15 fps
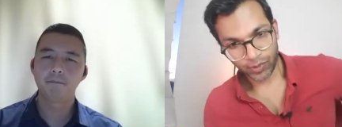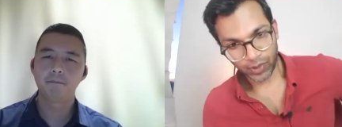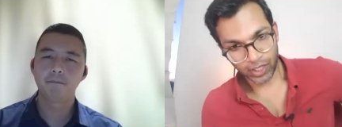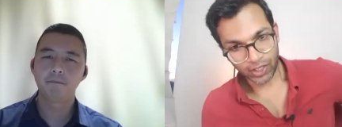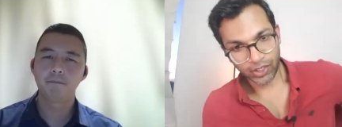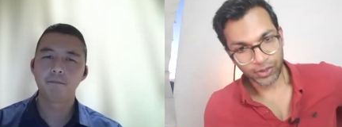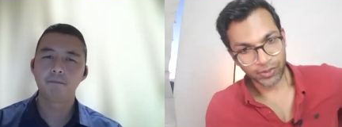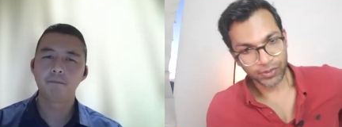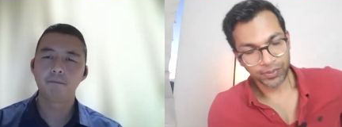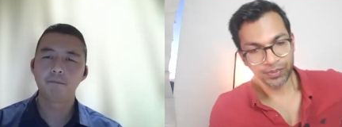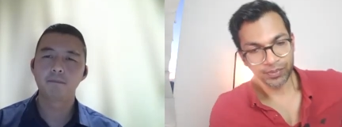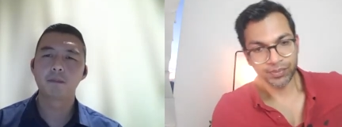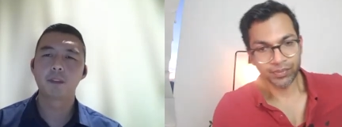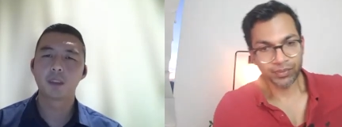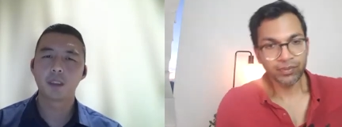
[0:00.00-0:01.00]
Speaker 1: What do you do?
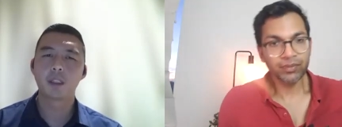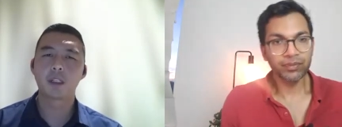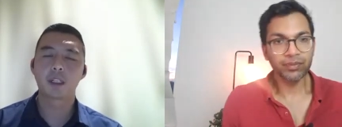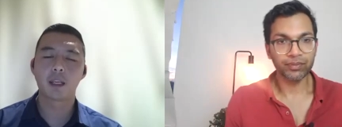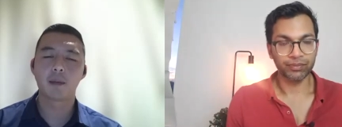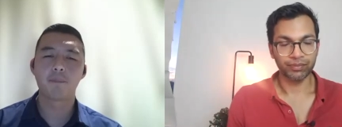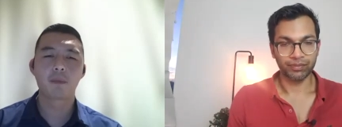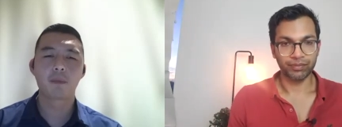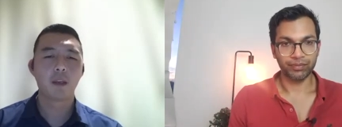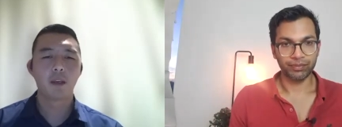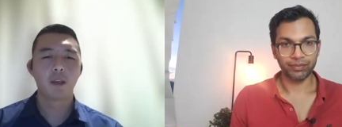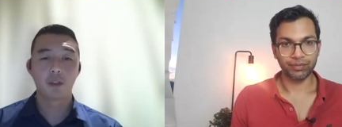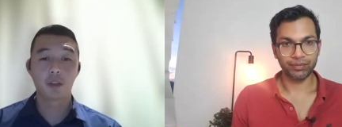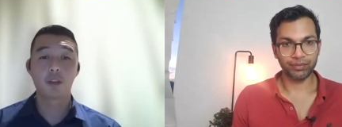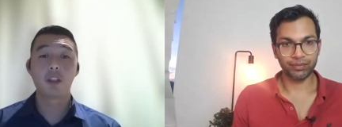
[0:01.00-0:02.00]
Okay,
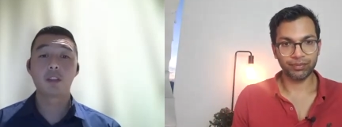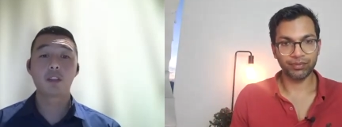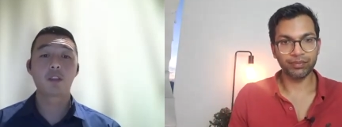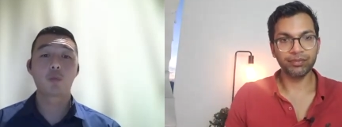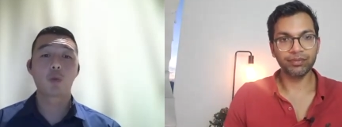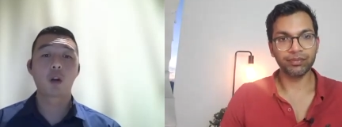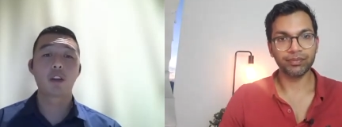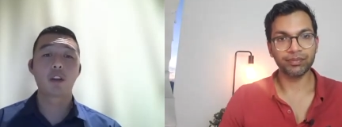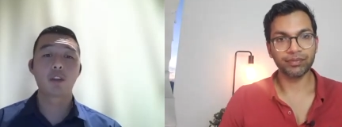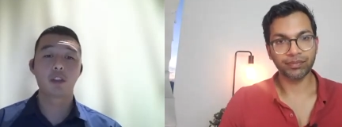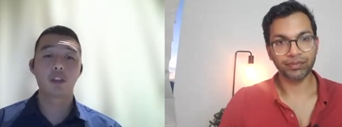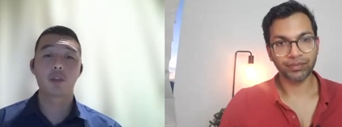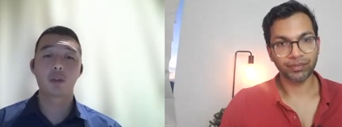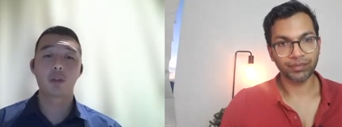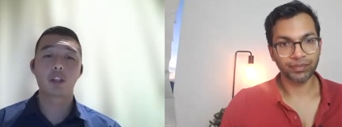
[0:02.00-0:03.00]
so this is a worrying
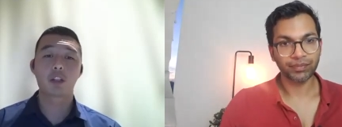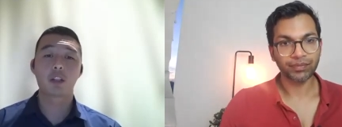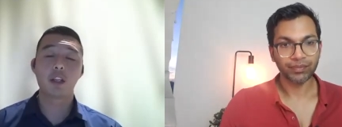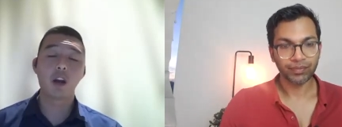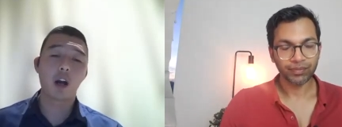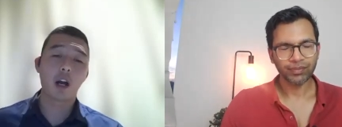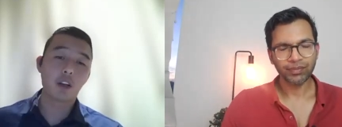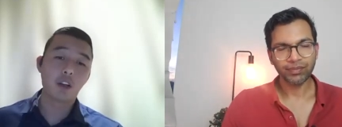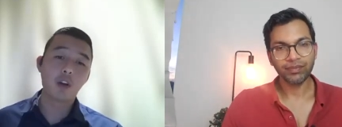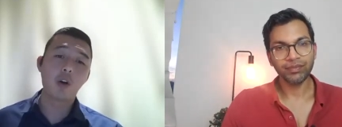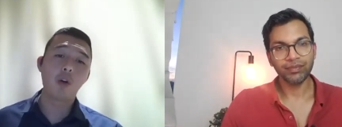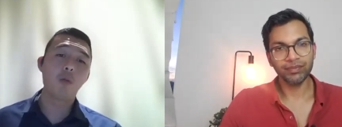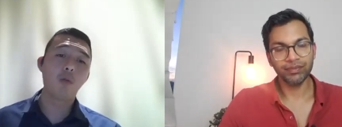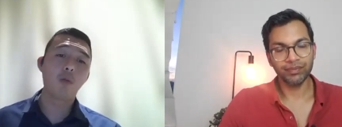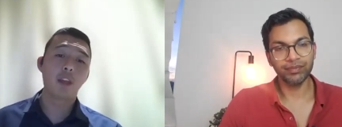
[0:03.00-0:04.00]
situation. Now, I
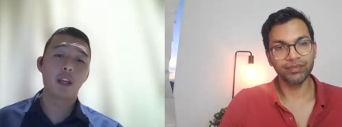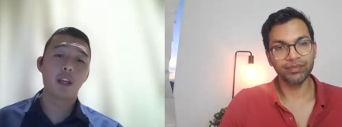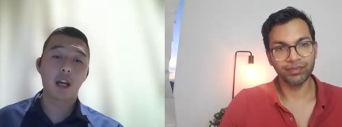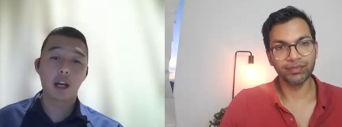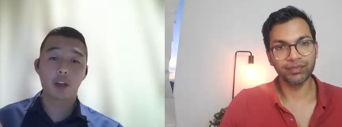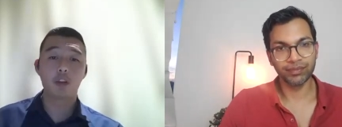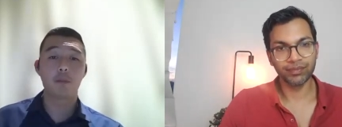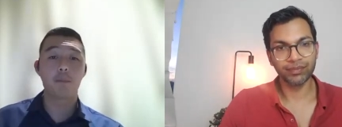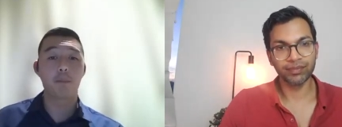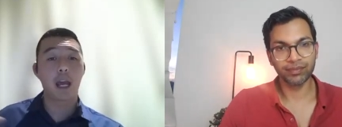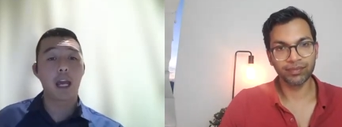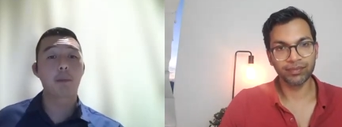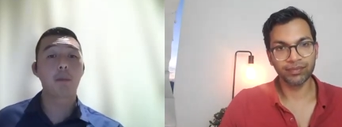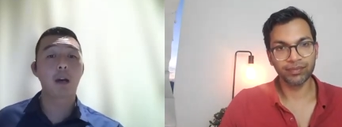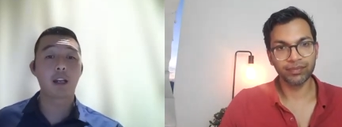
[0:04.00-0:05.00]
know that I could
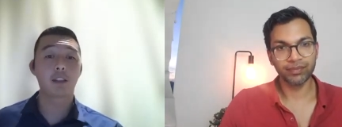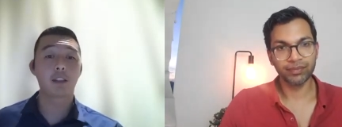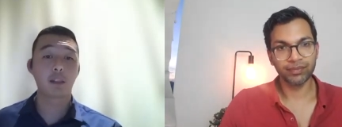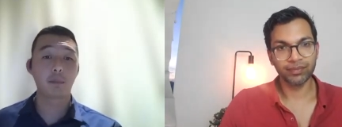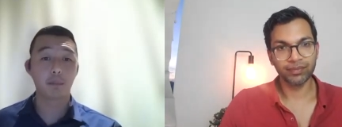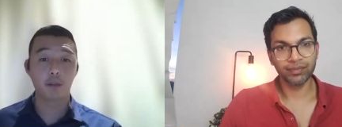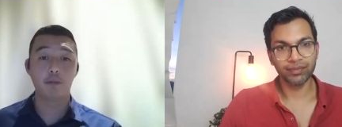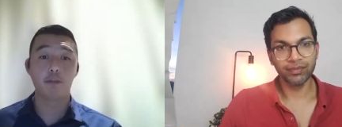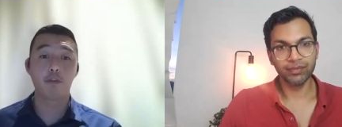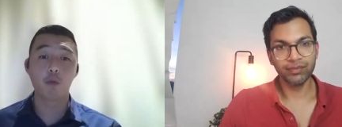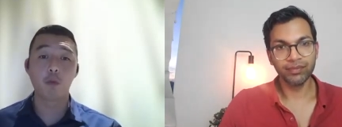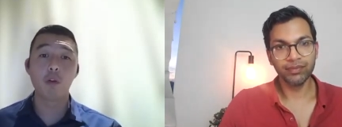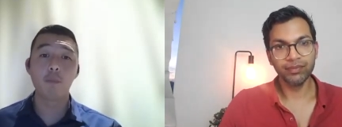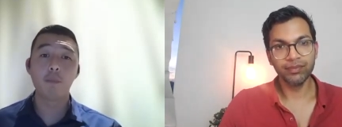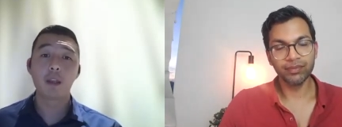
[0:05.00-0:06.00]
bag mask
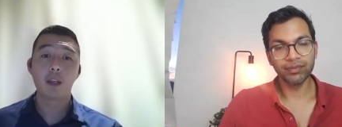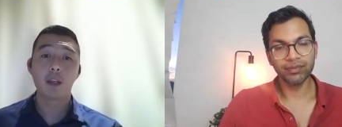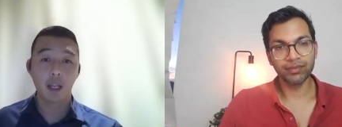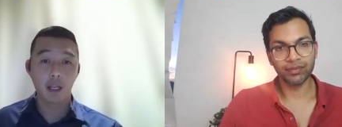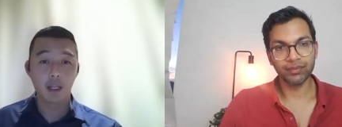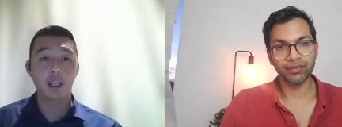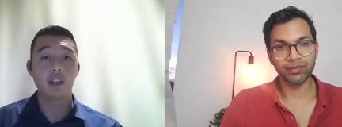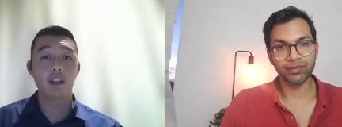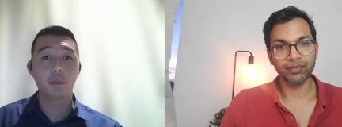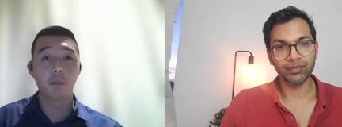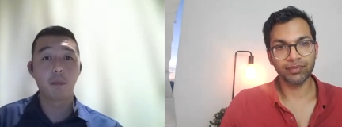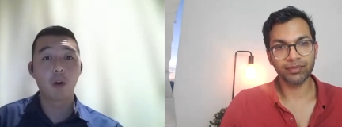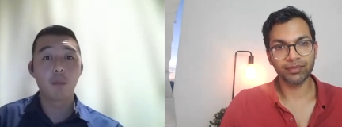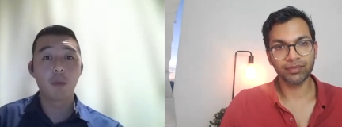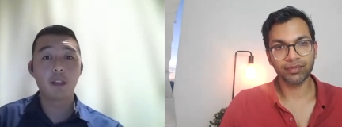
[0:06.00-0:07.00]
before, and at the
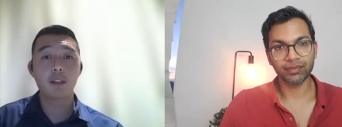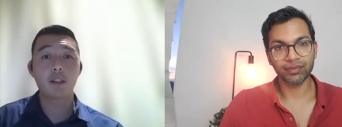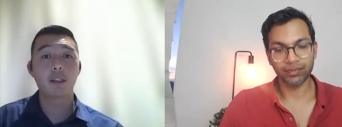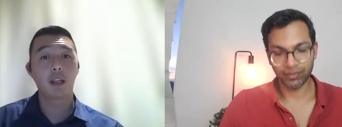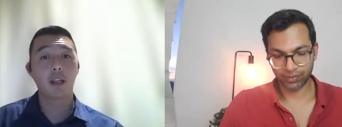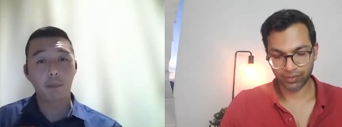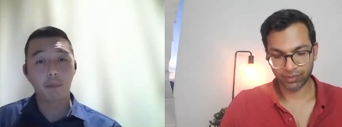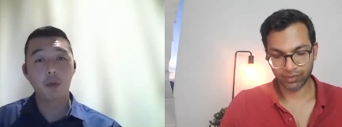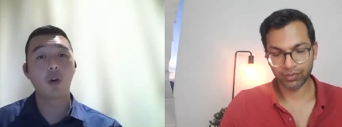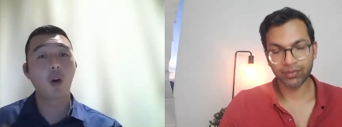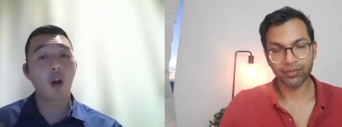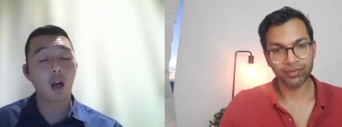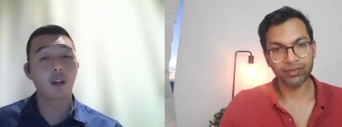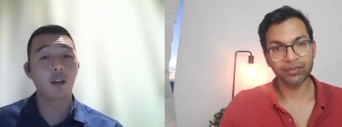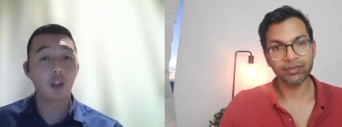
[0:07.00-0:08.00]
moment, I'm
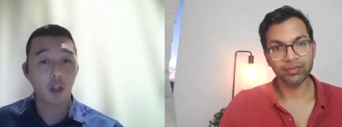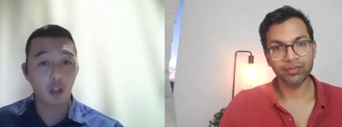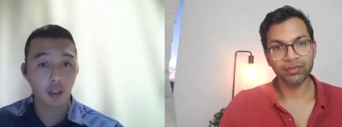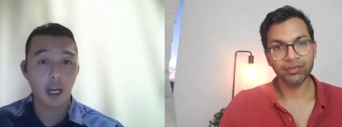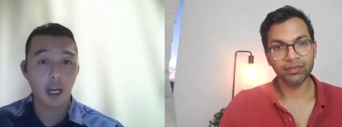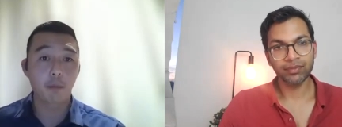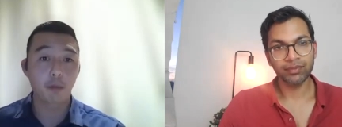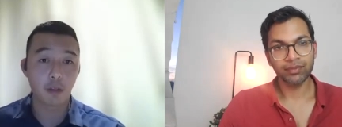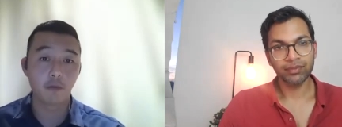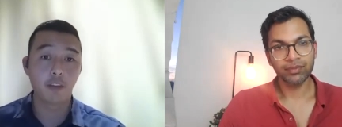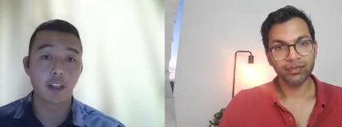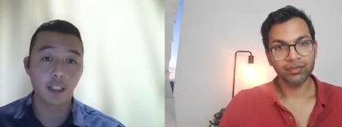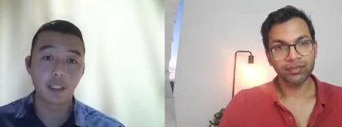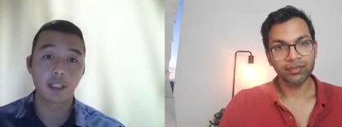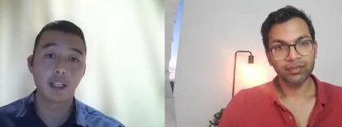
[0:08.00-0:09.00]
no longer able to
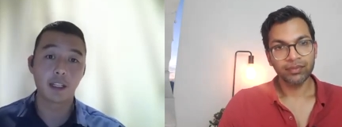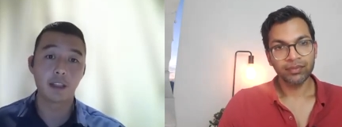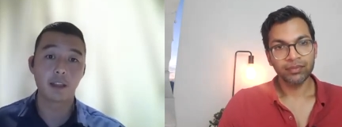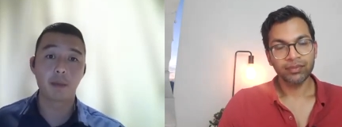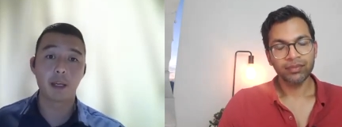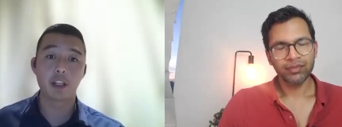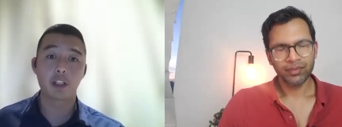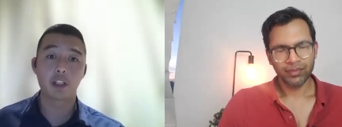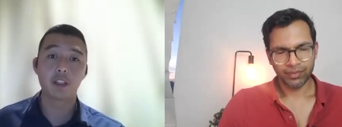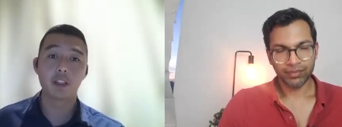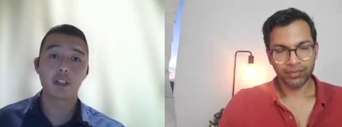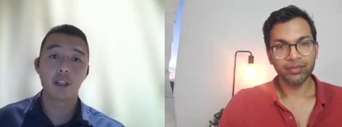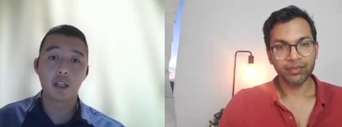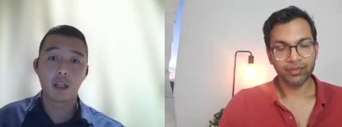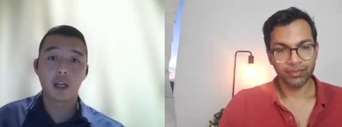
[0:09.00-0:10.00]
ventilate the
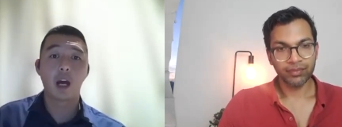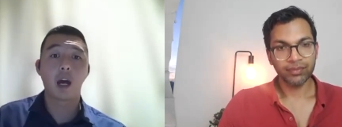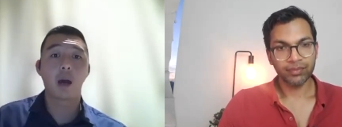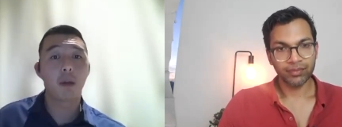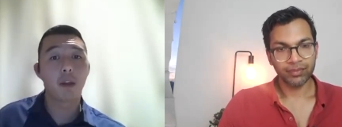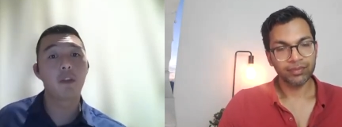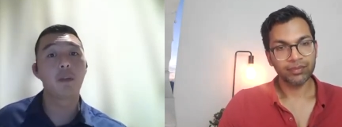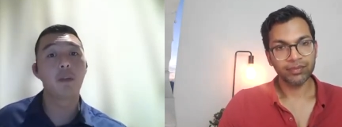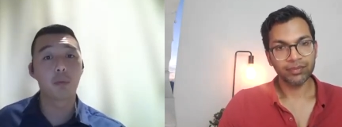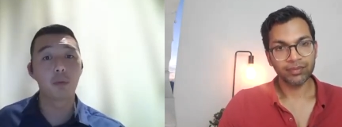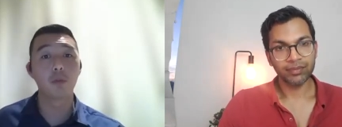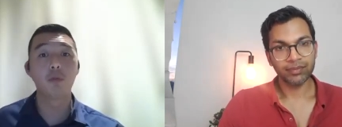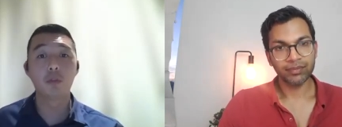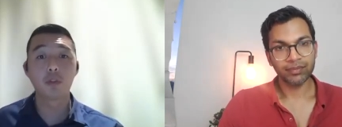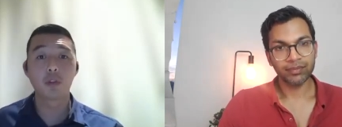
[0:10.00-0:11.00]
patient. I'm in the
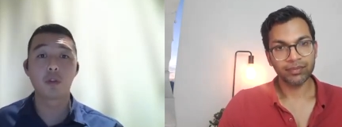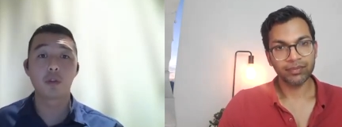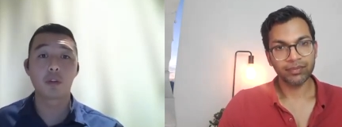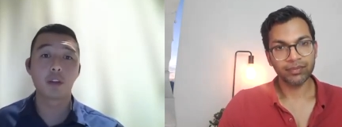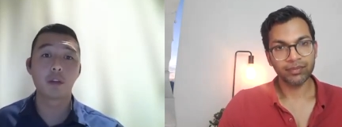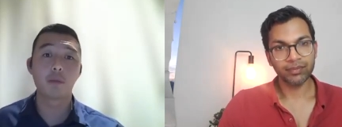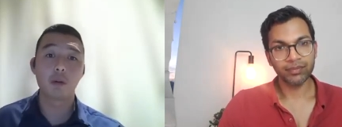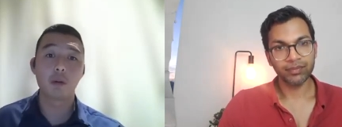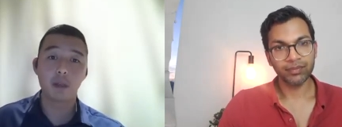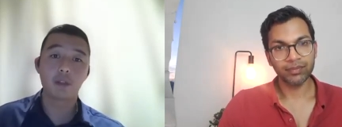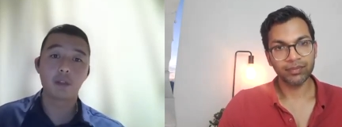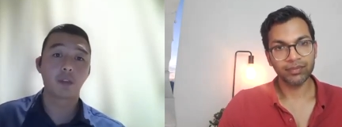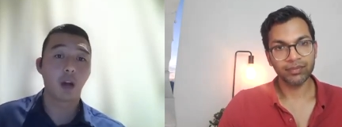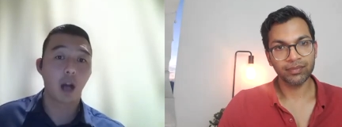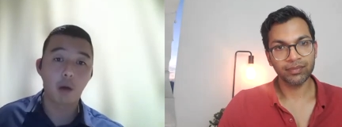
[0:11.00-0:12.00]
blue zone at the
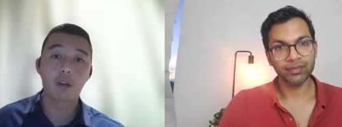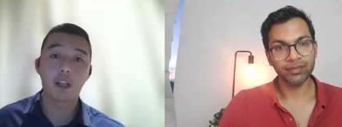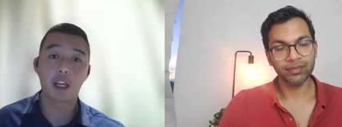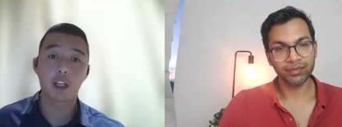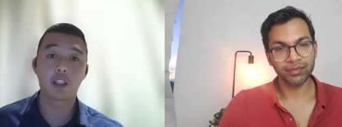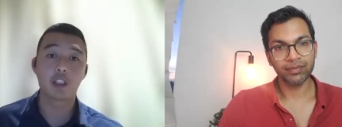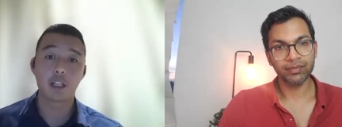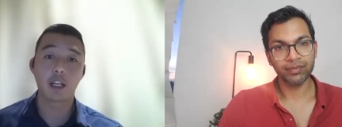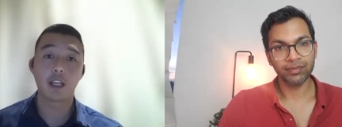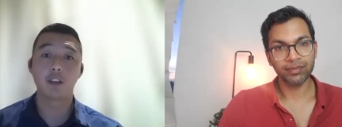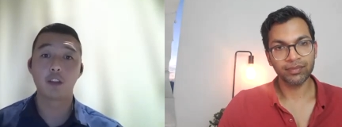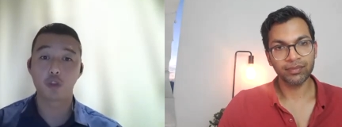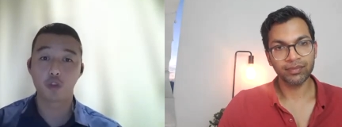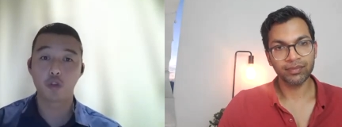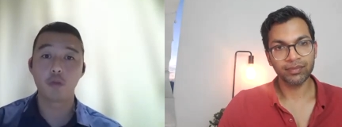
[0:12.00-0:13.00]
moment, so I would actually take
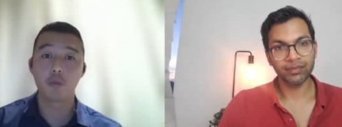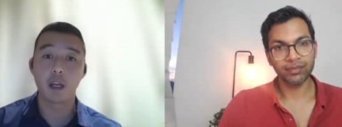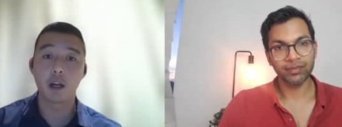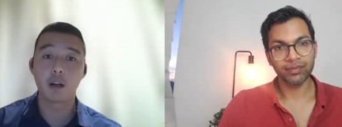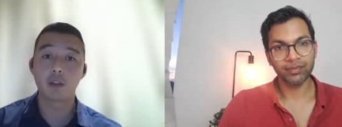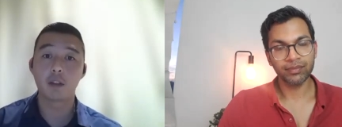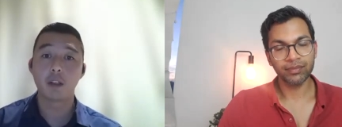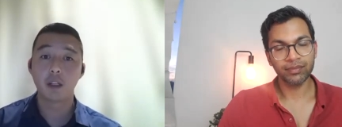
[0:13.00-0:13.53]
the tube out